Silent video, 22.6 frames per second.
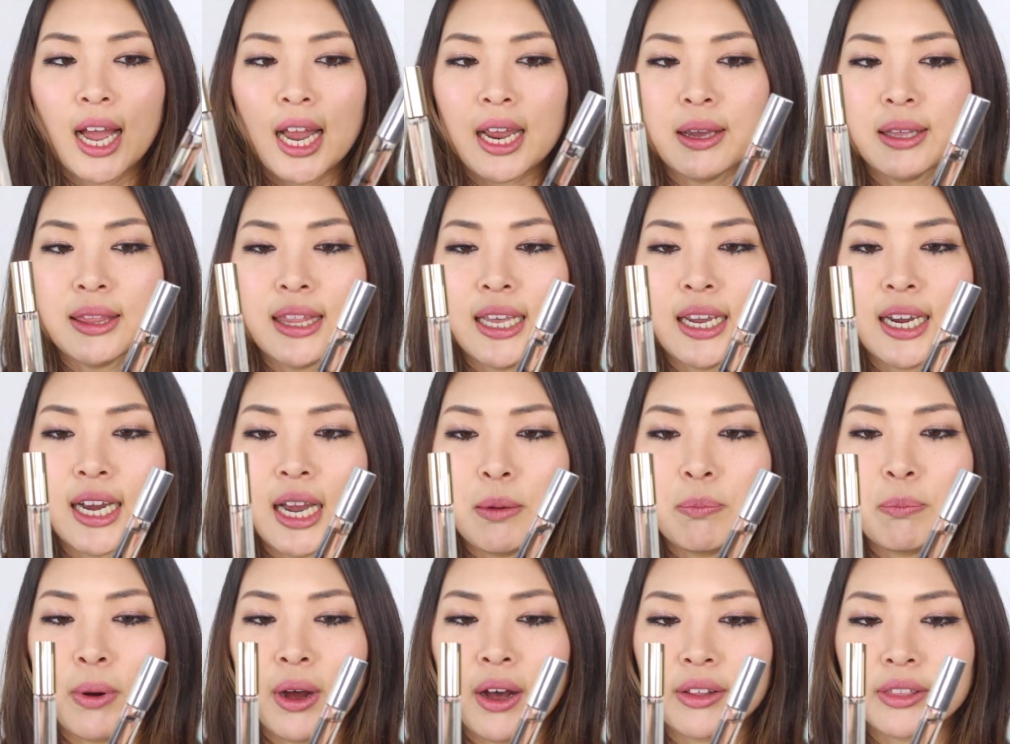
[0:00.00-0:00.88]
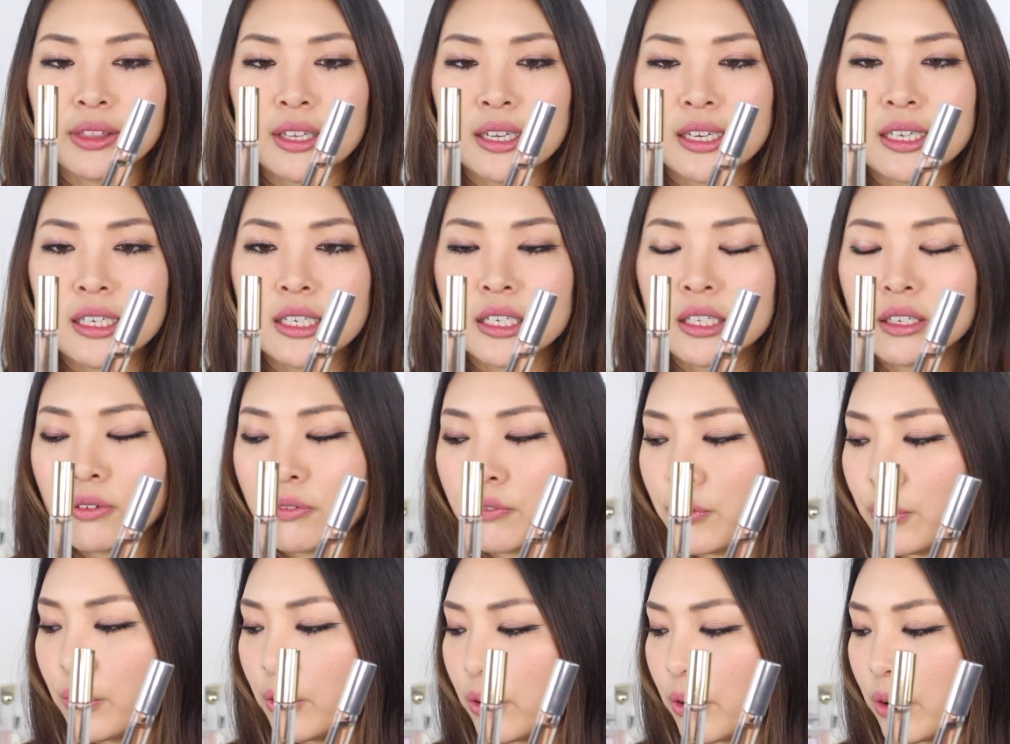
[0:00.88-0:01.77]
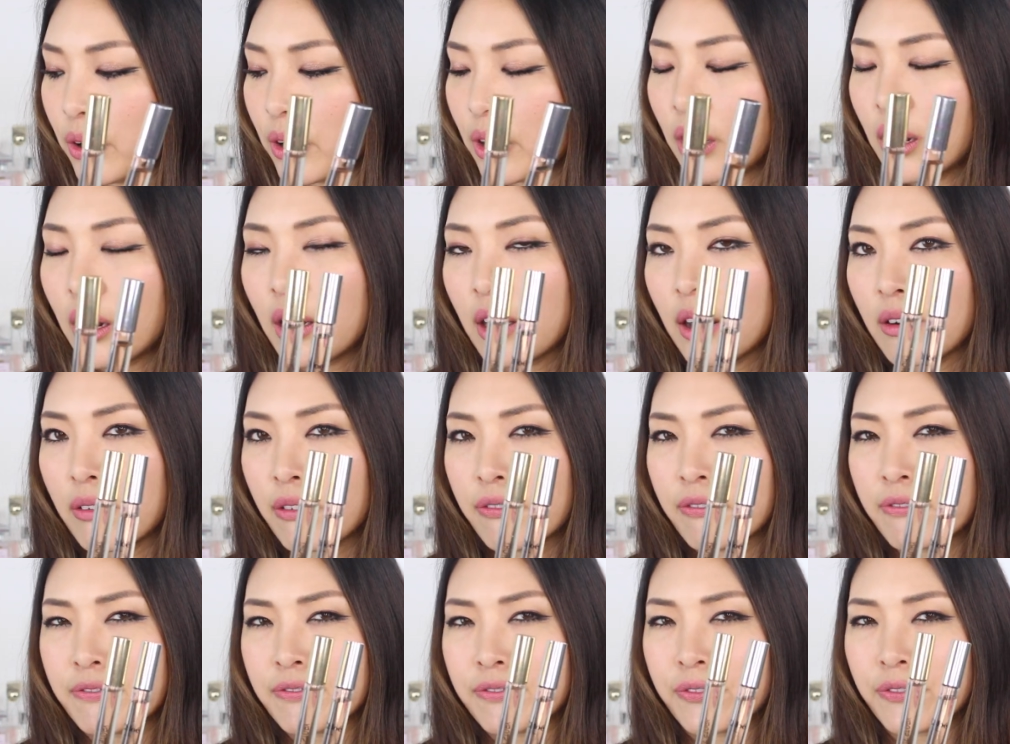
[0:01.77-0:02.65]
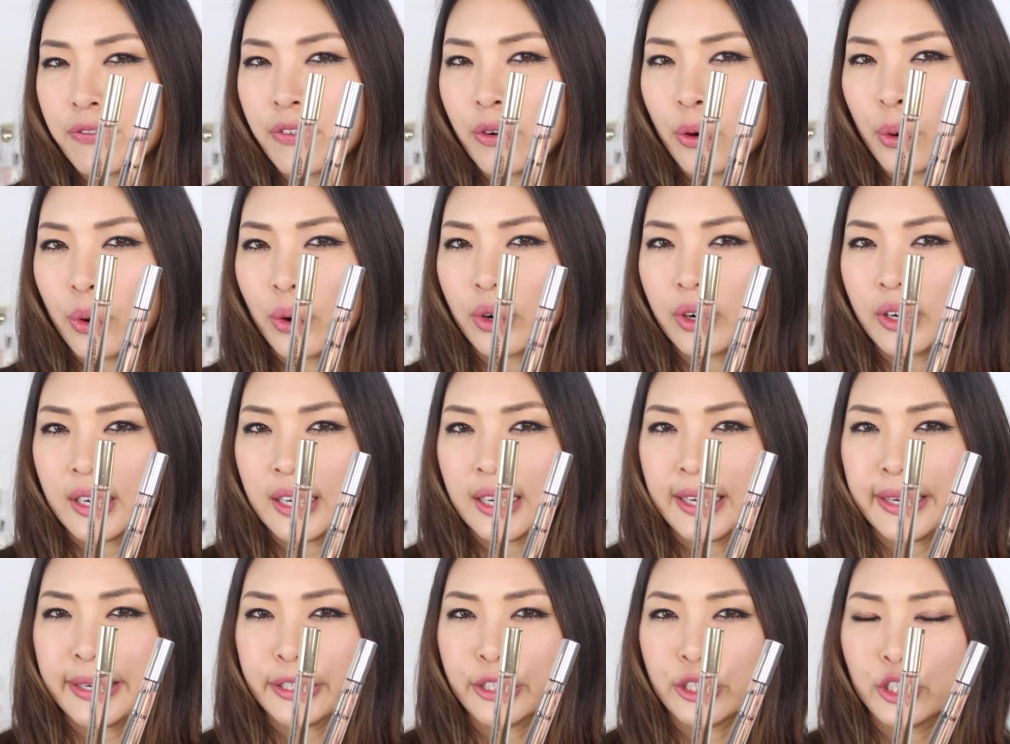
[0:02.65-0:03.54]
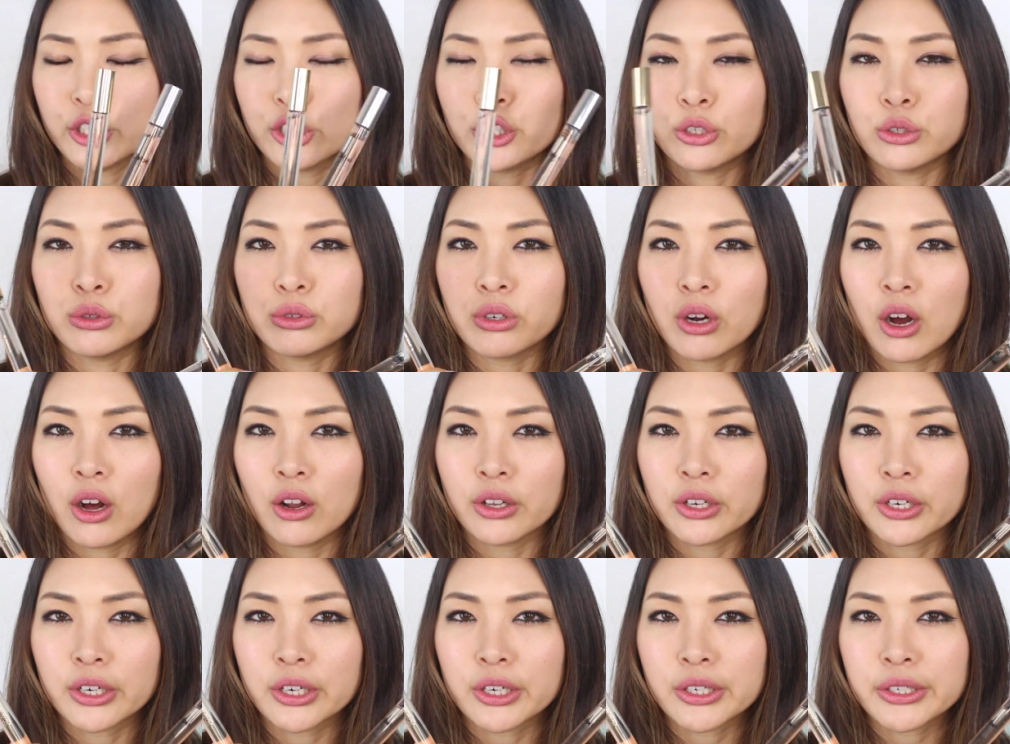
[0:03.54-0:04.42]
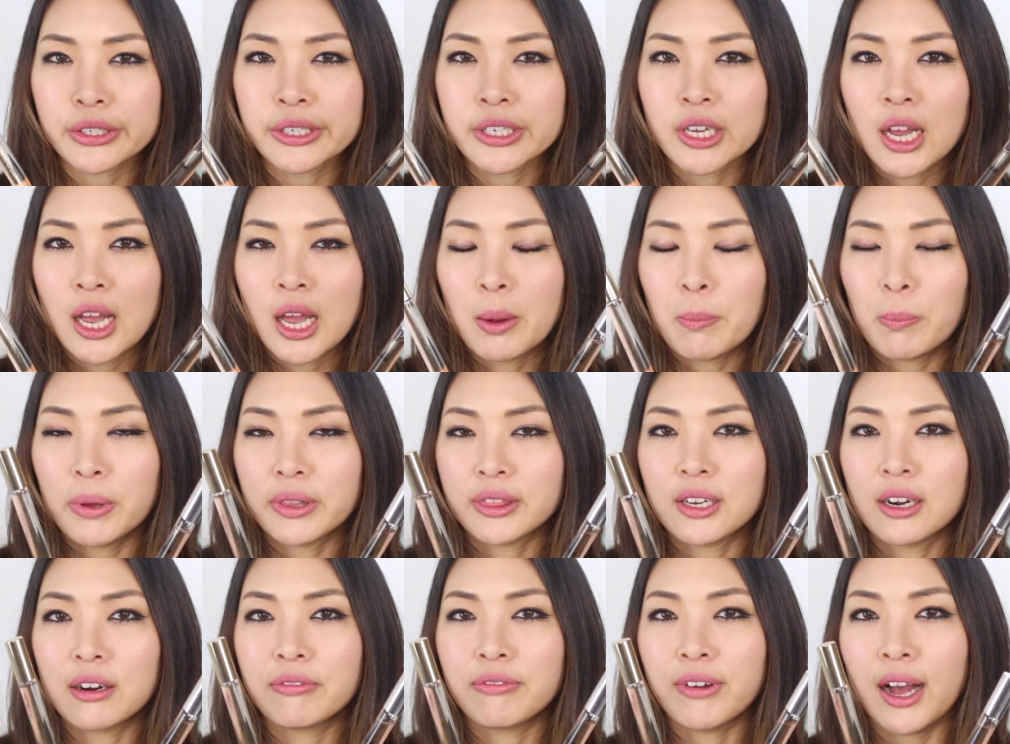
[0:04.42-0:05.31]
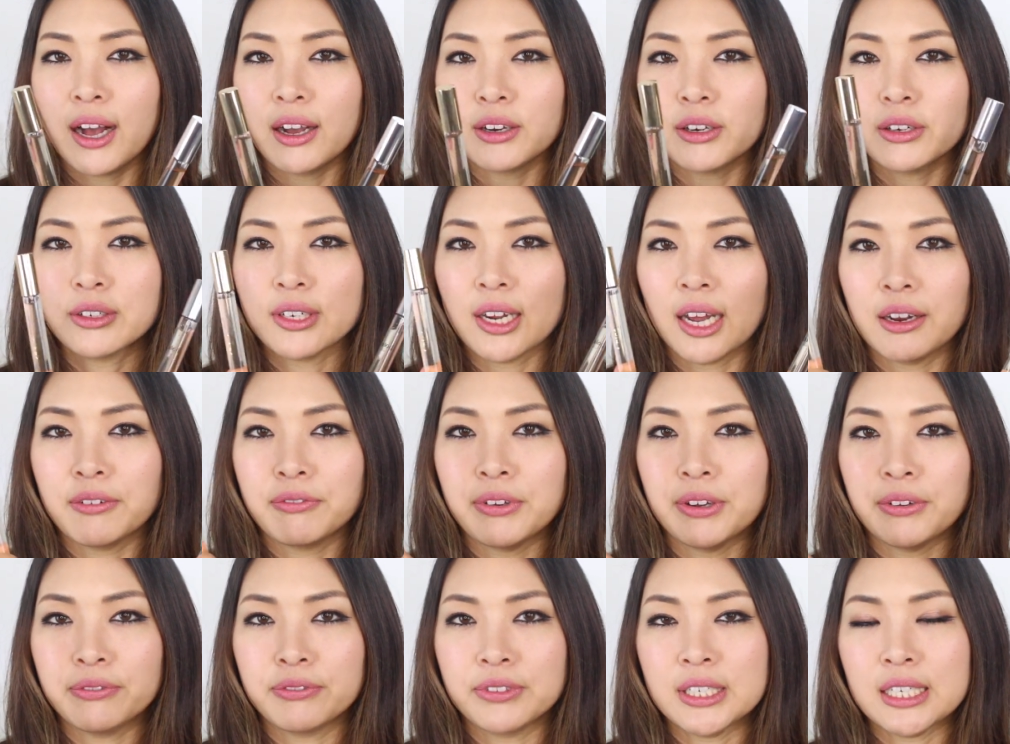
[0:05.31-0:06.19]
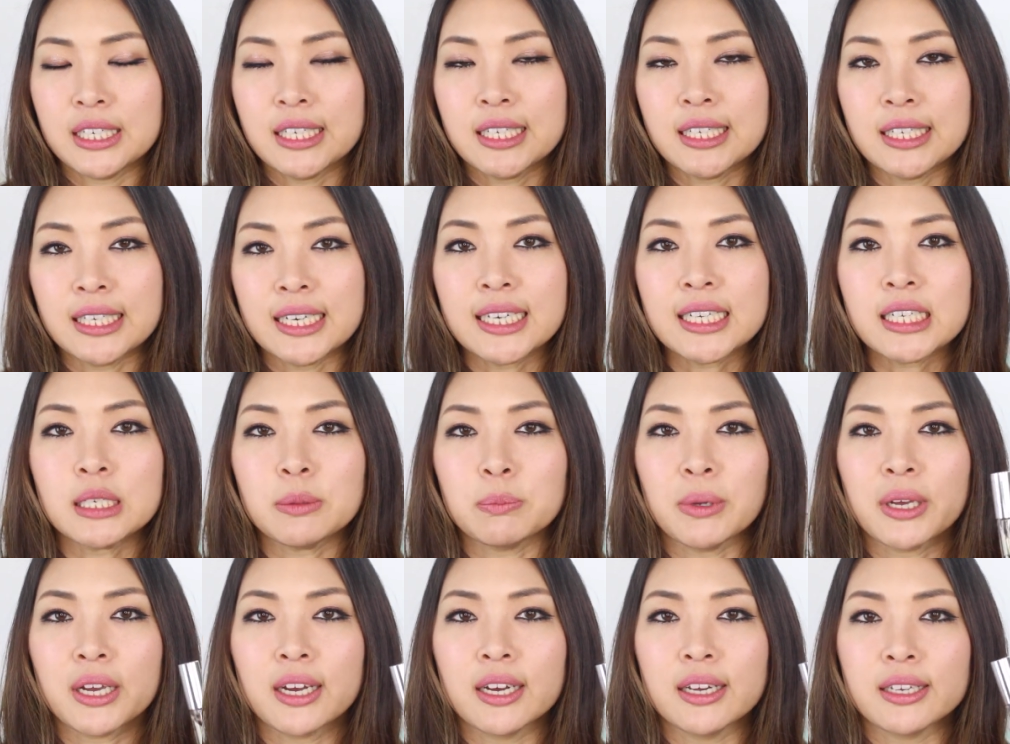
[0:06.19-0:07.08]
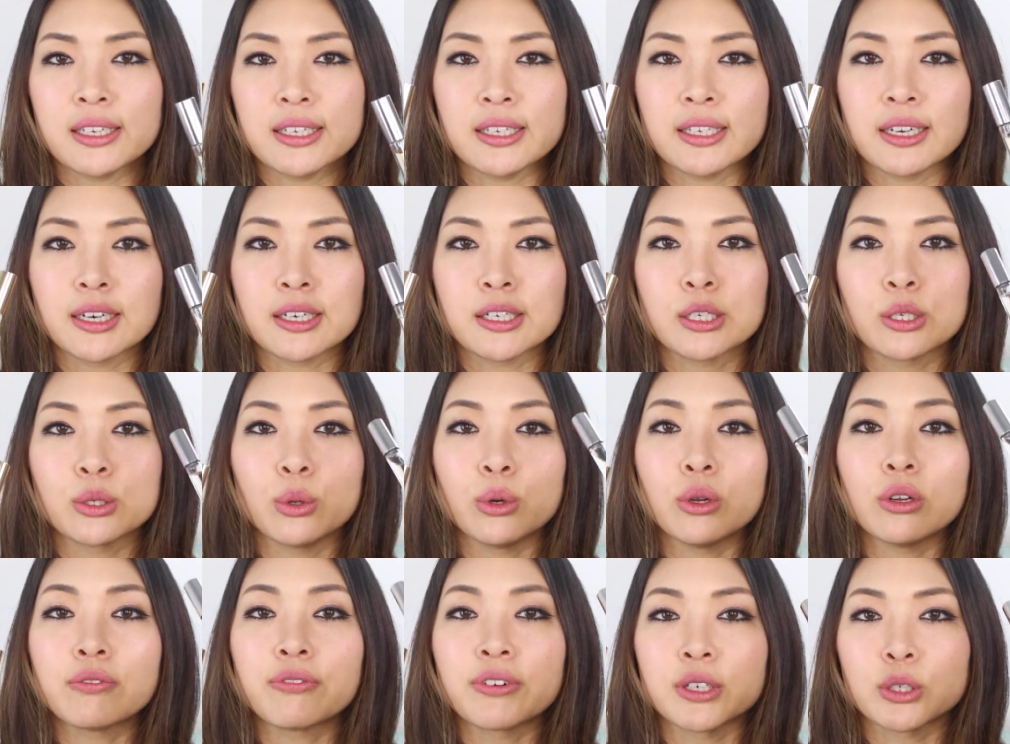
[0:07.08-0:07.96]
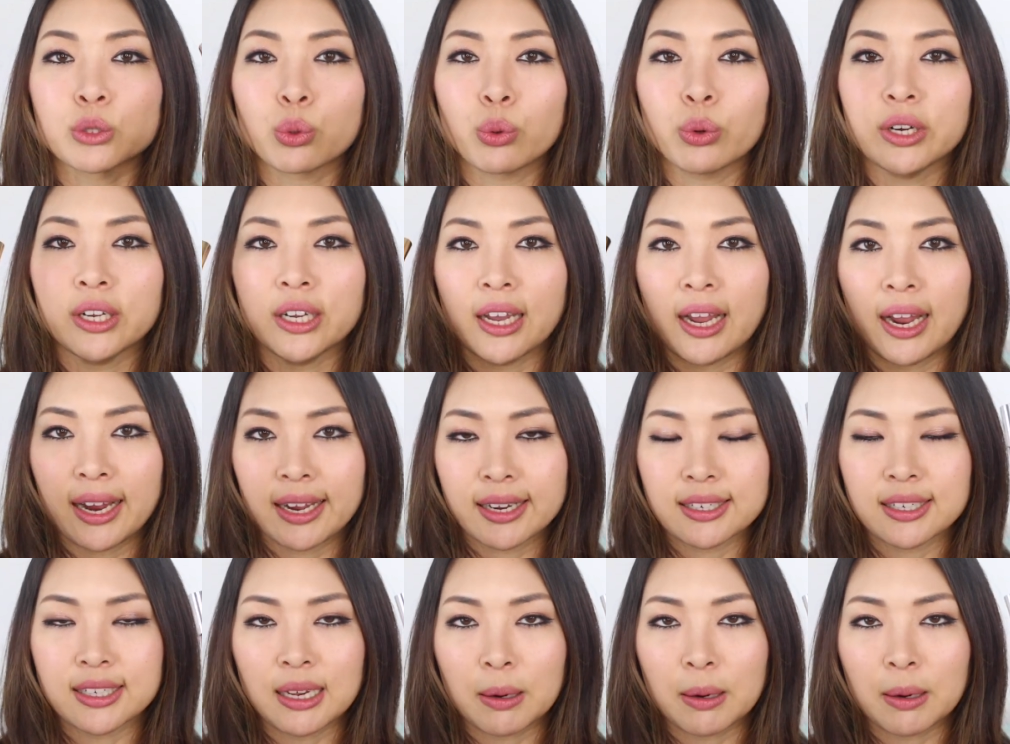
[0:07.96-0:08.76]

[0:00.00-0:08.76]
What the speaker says: I think I bought these for $42, but they're valued at $56 because they're sold for $28